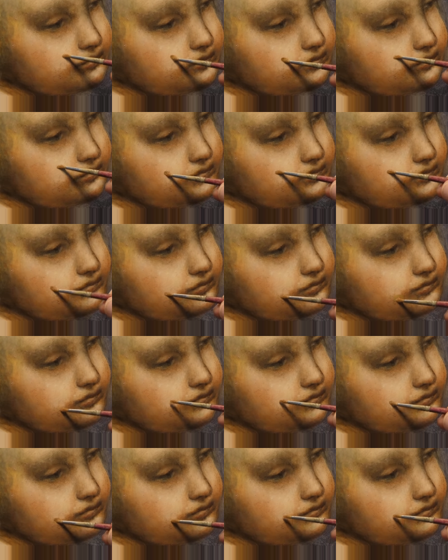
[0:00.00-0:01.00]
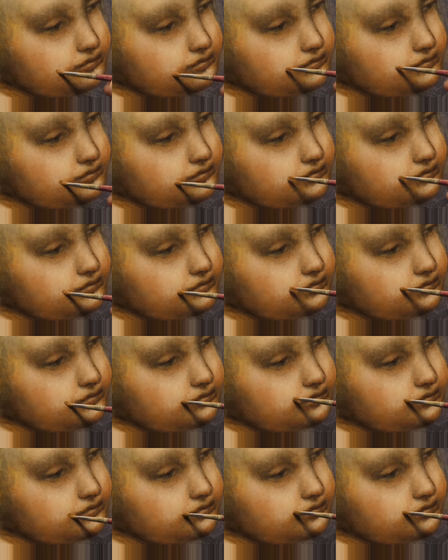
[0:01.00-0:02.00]

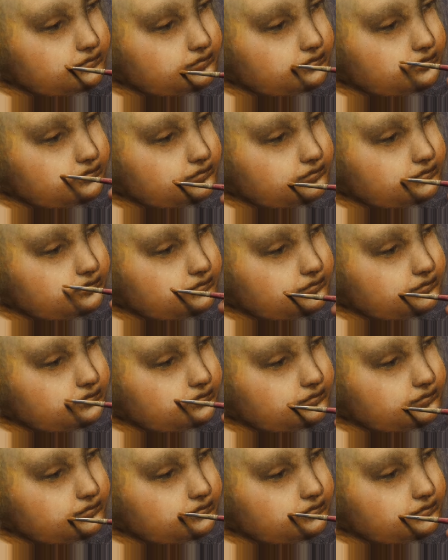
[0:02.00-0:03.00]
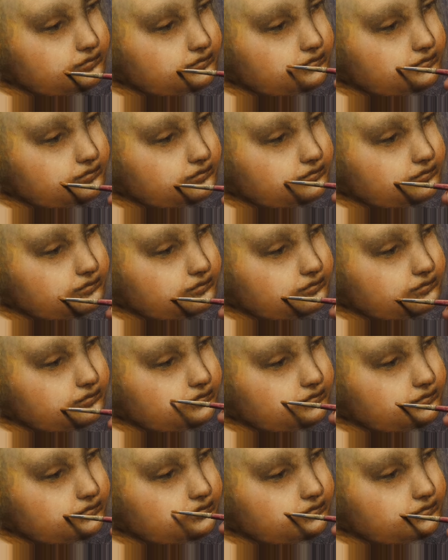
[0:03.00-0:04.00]

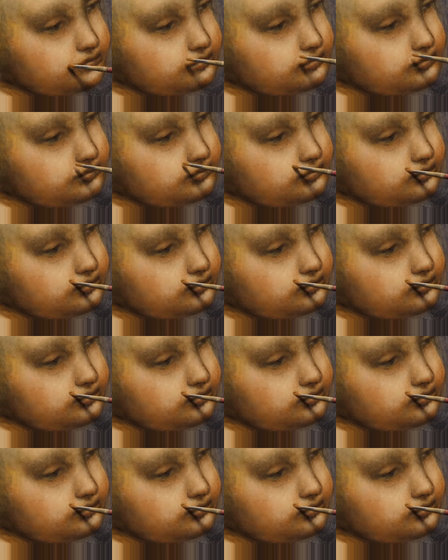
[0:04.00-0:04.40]
(silence)